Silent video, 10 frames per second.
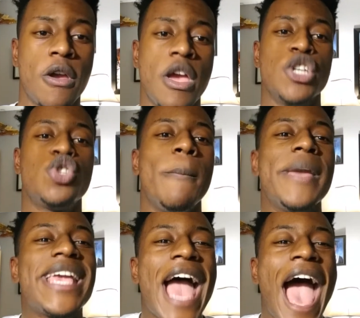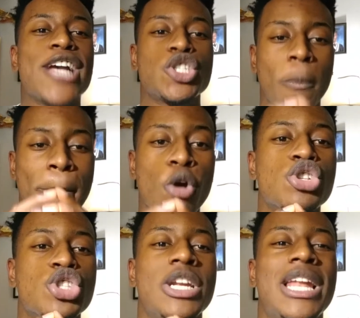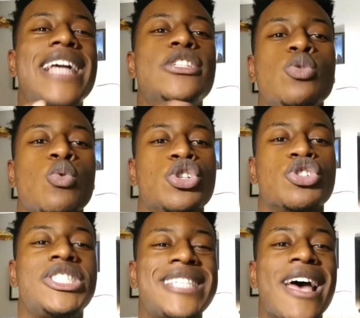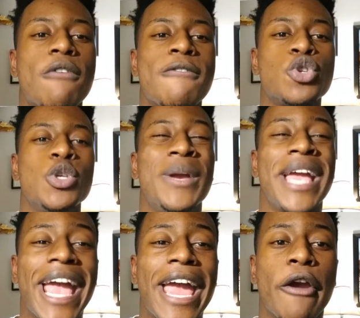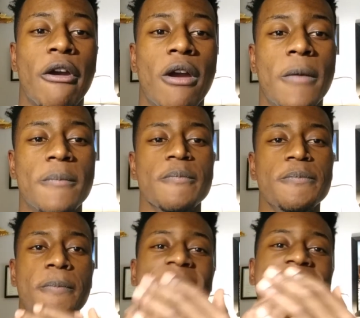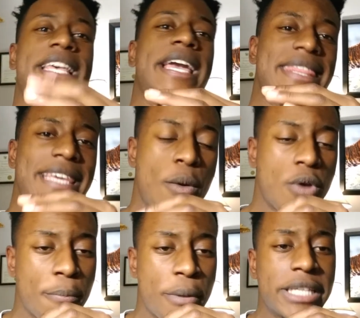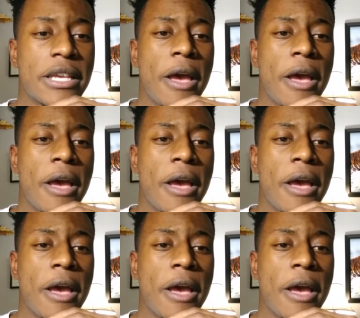So make it actually personalized towards yourself so you care. Second thing I want to bring is